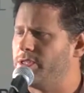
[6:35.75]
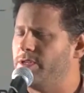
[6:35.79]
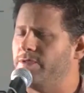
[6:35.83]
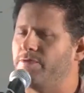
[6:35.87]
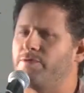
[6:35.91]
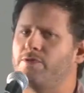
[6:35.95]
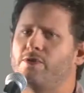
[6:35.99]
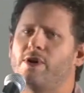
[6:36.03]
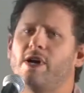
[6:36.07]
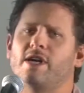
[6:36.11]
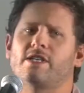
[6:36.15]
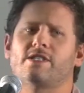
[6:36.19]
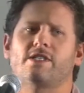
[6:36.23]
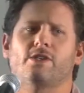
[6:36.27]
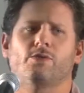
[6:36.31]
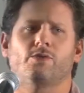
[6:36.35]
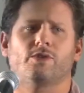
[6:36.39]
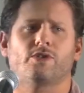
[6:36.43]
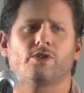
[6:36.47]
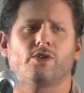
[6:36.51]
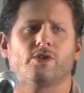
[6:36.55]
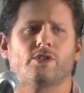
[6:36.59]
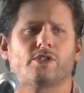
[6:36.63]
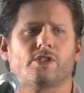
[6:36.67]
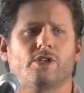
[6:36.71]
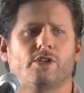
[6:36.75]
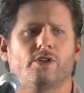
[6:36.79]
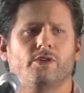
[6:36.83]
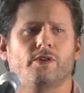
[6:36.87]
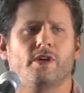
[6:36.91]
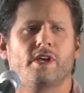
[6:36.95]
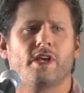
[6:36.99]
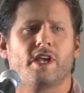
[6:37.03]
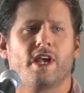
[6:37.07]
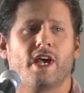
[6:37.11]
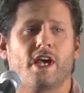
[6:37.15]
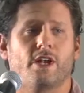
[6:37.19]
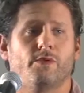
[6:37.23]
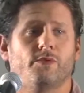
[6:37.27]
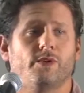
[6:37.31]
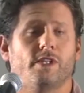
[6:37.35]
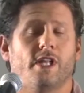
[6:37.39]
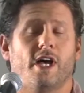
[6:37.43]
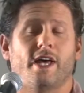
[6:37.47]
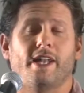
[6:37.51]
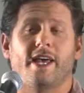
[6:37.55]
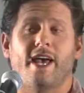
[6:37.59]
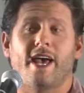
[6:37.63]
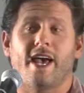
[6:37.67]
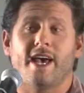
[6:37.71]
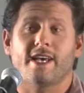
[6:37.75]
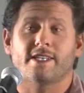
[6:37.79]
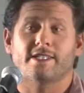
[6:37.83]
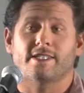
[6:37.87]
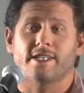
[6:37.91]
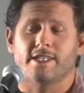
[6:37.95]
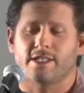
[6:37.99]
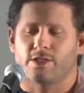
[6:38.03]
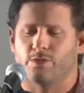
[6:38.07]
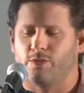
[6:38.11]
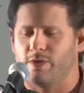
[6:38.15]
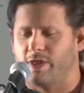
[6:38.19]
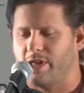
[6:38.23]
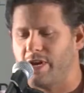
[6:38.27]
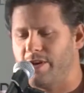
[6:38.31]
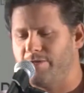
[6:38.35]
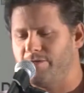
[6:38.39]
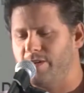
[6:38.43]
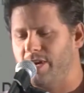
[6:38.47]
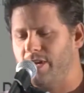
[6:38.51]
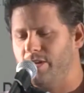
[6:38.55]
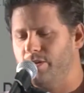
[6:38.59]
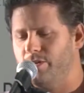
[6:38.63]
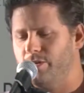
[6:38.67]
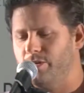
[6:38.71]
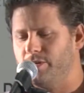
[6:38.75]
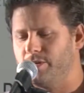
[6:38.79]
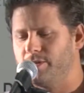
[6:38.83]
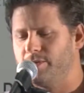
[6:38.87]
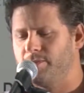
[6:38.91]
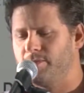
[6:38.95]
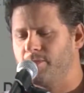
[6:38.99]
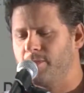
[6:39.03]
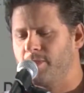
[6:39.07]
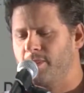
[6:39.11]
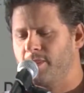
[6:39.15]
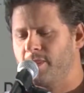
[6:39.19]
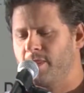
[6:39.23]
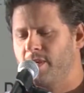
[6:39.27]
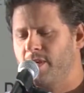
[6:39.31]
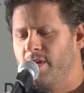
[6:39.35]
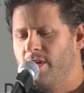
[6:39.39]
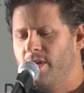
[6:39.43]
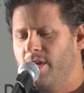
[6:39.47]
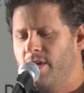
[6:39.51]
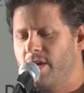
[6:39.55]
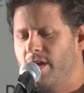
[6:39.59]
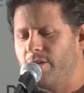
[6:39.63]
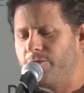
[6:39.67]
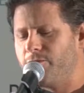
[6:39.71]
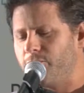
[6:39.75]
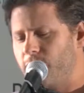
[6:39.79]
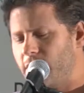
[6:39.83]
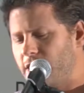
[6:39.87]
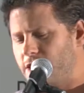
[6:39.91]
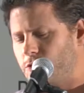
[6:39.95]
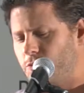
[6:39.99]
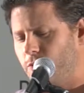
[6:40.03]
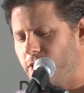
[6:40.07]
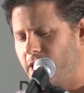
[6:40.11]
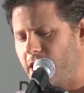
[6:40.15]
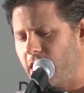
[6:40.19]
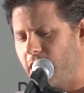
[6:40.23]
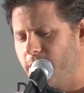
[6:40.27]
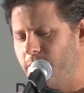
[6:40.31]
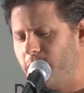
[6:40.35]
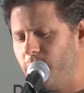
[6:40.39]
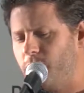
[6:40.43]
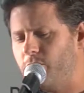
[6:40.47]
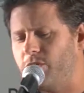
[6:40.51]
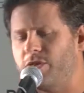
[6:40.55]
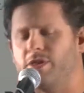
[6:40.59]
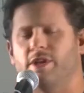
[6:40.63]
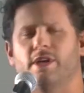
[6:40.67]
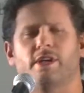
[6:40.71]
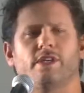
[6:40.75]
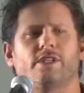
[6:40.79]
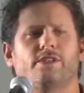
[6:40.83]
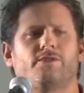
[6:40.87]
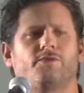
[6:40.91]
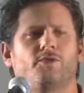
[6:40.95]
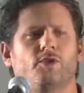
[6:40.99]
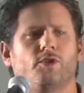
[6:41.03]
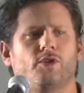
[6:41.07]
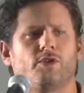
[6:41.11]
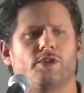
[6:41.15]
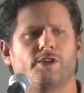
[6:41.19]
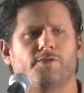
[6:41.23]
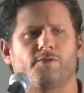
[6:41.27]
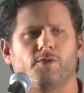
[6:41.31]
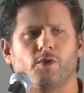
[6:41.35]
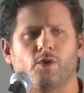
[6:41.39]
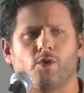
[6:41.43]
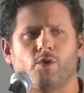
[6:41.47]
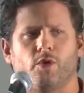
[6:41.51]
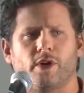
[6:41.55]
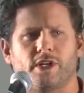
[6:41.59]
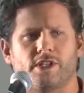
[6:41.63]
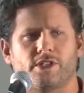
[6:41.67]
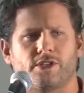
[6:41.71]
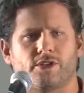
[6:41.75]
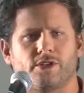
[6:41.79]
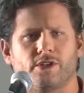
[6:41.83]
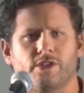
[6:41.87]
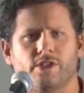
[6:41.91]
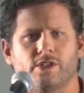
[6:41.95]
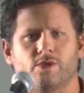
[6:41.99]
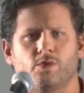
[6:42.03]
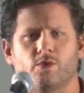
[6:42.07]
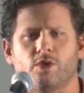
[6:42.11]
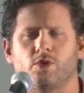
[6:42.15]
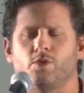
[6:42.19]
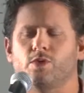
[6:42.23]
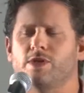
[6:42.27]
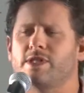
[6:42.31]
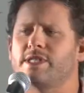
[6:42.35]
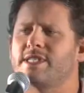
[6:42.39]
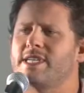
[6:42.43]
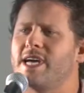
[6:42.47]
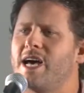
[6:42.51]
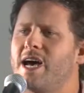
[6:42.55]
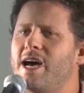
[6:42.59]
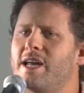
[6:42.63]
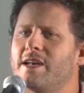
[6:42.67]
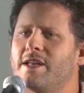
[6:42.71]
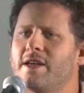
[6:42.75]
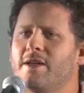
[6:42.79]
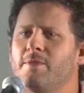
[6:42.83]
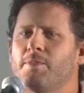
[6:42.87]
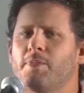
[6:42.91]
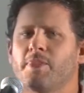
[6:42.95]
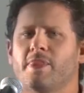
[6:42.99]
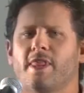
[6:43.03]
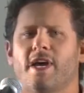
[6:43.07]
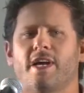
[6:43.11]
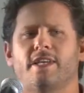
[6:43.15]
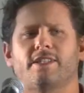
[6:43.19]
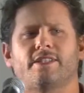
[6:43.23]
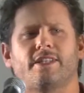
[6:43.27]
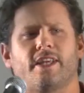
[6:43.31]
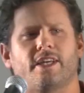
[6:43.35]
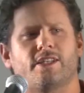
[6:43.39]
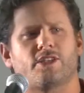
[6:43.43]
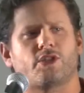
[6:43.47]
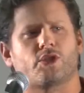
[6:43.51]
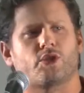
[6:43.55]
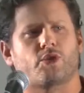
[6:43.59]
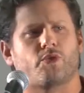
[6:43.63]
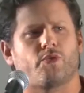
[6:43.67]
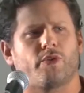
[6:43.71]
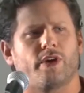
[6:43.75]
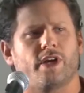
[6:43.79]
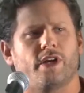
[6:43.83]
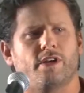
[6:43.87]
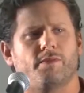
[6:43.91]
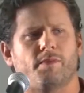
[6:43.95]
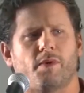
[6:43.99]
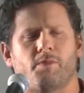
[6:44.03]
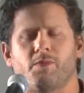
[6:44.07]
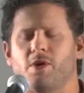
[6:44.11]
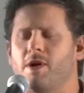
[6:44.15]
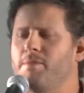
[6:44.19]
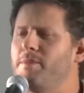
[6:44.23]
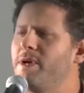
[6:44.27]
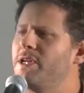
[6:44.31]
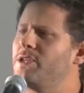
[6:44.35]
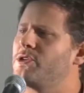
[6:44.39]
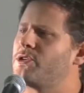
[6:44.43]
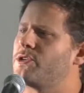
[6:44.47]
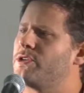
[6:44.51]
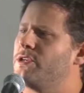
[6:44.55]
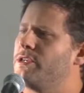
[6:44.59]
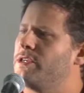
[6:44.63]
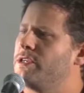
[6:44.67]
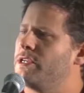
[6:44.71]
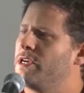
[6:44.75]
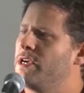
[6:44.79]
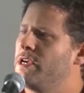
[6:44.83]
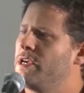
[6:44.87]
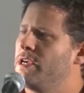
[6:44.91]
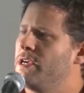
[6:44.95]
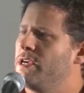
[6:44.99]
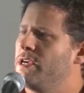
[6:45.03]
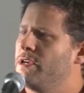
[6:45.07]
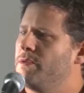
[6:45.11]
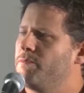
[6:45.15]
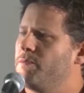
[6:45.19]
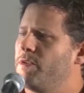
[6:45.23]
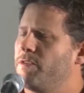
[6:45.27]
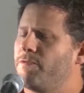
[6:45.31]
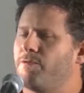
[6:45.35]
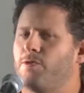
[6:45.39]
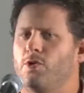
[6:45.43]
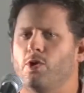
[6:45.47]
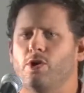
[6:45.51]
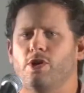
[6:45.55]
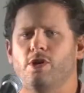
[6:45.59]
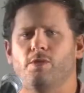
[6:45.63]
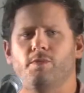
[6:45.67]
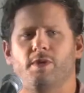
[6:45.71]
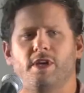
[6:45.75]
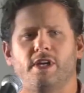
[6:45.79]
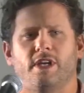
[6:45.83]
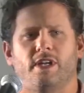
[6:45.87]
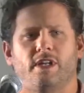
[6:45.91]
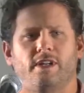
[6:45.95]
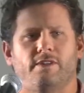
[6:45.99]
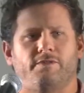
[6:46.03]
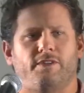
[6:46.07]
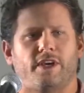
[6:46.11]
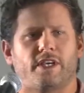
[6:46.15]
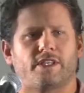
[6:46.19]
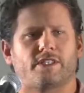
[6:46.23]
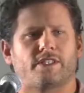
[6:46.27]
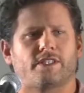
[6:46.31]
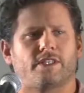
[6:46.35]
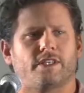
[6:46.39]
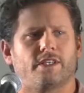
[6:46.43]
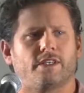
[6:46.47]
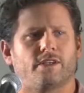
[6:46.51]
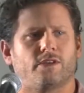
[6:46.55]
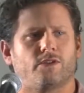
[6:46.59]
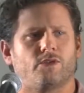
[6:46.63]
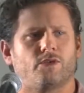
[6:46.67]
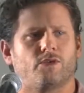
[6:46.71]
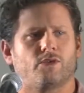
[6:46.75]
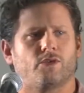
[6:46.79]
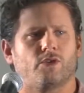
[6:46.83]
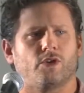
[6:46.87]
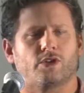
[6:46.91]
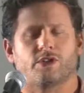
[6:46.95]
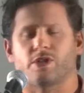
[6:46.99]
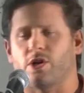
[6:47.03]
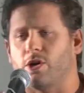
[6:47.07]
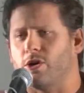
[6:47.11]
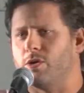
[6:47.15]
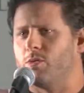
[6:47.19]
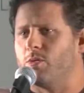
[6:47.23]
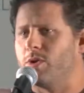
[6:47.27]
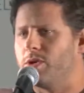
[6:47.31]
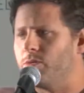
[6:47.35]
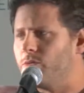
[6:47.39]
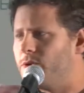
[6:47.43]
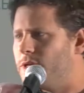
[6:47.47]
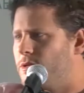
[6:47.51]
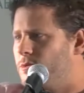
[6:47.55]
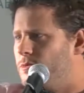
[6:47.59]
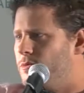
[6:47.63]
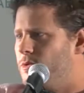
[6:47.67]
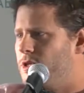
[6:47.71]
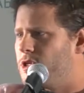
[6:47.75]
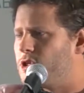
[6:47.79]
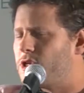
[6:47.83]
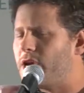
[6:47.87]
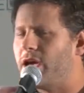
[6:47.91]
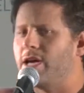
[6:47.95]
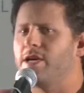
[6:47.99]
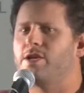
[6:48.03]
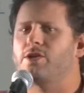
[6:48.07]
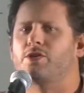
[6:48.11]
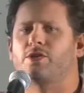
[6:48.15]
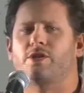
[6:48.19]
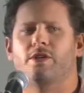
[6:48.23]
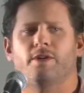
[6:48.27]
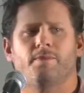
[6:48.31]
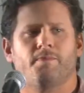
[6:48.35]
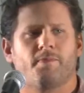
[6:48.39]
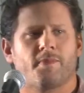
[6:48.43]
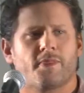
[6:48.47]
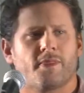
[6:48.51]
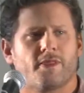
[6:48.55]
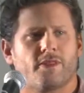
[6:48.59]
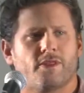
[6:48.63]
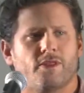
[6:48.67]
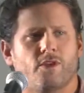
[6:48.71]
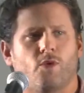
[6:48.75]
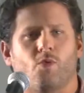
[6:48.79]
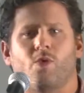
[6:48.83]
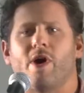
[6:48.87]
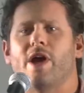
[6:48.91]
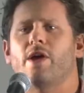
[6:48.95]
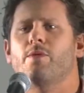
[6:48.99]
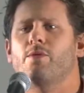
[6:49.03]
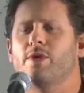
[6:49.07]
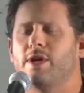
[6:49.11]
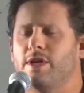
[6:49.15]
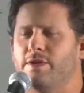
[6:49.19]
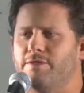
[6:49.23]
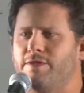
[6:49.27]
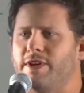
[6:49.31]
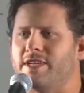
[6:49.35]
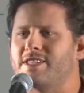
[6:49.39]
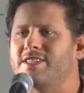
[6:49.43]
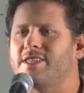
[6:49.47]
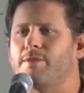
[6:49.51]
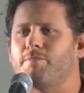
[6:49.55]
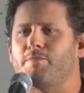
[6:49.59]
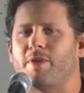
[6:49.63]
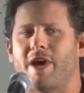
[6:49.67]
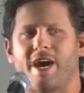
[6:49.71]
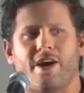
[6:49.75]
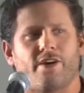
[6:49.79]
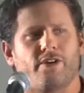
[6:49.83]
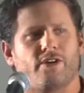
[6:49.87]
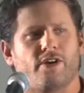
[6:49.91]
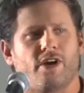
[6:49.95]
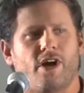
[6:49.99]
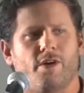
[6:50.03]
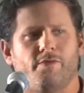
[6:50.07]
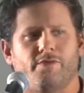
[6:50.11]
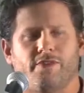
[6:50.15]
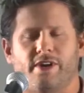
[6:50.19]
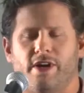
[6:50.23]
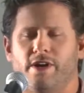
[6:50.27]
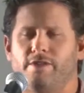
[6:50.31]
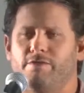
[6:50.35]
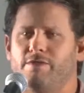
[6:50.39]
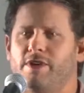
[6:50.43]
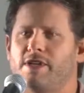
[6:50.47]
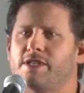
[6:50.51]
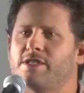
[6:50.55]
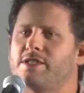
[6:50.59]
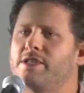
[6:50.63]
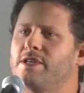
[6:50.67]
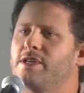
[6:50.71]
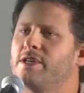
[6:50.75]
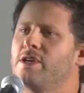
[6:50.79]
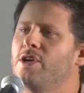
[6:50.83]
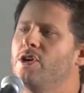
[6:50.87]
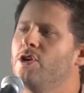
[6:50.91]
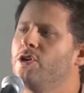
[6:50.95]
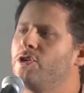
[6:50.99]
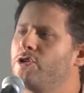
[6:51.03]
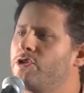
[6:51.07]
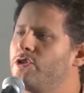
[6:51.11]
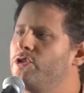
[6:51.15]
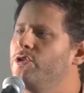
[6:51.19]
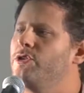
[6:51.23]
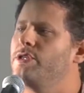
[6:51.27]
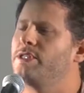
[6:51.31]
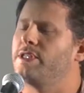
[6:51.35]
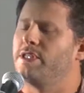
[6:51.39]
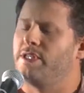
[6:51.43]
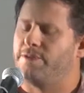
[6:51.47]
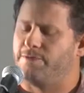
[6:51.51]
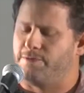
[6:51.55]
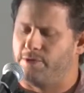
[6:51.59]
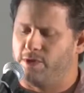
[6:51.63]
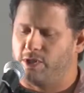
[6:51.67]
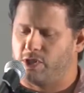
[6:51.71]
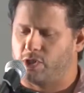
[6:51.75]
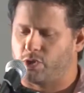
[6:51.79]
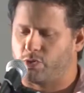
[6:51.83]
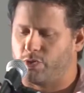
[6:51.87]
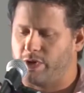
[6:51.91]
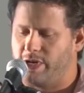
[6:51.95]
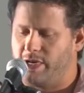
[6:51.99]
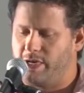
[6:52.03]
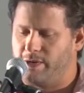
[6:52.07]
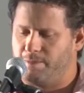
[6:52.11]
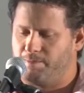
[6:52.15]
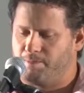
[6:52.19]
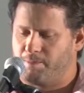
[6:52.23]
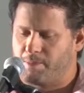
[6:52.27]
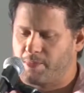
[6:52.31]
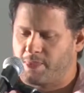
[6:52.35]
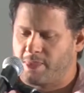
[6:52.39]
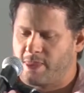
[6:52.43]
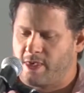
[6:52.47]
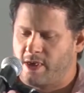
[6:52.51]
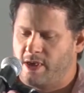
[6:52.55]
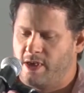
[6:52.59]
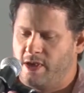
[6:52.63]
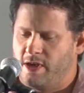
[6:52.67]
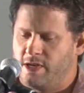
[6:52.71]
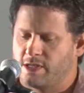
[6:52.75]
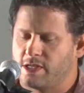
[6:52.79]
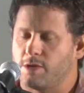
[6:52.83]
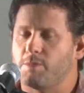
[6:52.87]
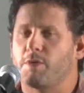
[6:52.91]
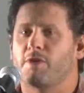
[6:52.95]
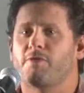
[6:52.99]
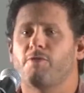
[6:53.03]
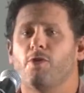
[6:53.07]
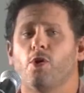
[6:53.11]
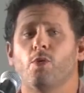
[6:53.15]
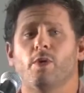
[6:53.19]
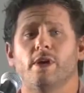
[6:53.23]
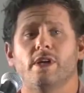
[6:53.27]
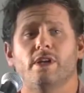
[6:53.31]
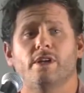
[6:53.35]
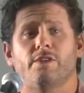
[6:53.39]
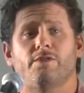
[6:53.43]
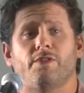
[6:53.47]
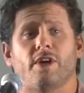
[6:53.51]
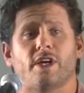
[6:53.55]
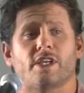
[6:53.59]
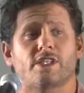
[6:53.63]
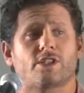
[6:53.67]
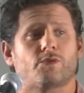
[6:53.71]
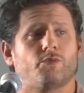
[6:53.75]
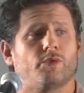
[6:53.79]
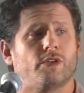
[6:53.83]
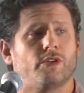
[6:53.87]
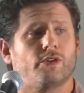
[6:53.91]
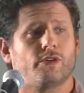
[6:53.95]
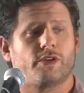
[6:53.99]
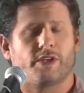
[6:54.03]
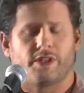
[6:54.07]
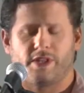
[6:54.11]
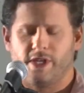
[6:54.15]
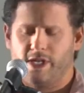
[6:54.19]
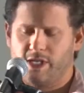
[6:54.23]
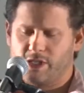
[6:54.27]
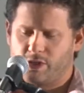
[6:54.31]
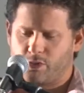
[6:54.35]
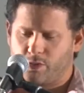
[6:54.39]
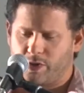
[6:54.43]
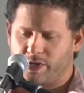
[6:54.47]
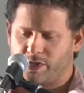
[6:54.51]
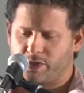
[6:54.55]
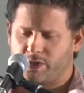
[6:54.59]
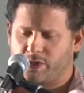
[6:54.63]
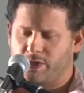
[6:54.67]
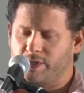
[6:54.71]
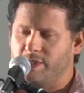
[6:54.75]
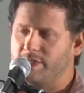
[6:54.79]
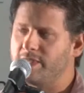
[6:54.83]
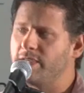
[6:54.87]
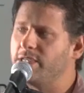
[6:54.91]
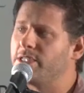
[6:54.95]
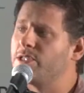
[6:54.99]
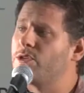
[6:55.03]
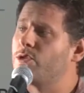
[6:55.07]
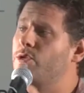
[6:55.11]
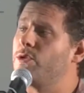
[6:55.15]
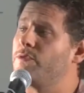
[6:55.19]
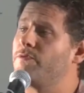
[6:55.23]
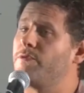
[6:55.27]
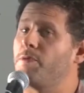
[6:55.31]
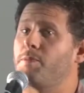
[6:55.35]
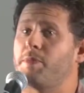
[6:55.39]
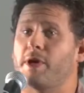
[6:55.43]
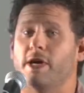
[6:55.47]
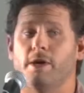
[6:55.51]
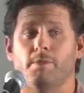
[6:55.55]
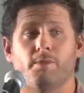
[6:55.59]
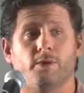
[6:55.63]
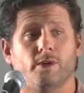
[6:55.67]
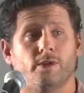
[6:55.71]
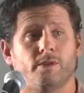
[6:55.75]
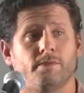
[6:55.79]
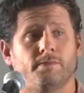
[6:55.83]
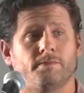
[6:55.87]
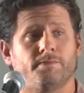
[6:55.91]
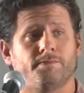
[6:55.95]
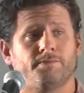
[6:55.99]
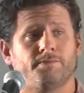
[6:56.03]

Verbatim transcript: And for us, it was also how do we align our assets with our values? And for us, we came up with these few different questions, which we start as that screen. Remember, I mentioned before you begin investing, or sorry, we, we, we changed the way we invest, the paradigm of our investing, to use a different screen. So before we invest, we look at these questions. Is it good for people?